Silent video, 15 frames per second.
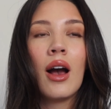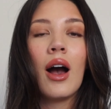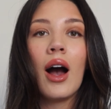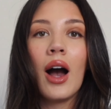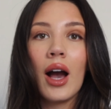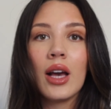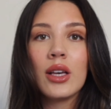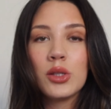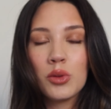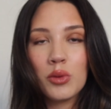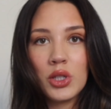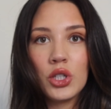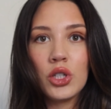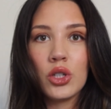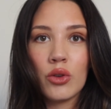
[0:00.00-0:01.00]
I
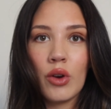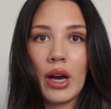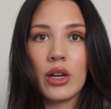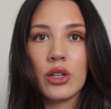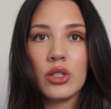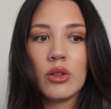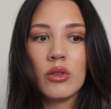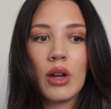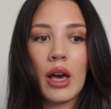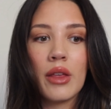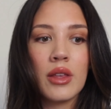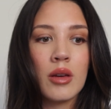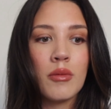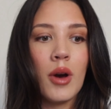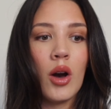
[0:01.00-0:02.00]
switch it to gratitude. I
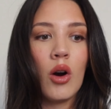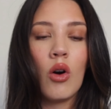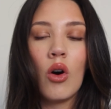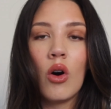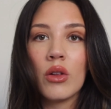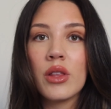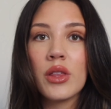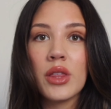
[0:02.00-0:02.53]
think about all the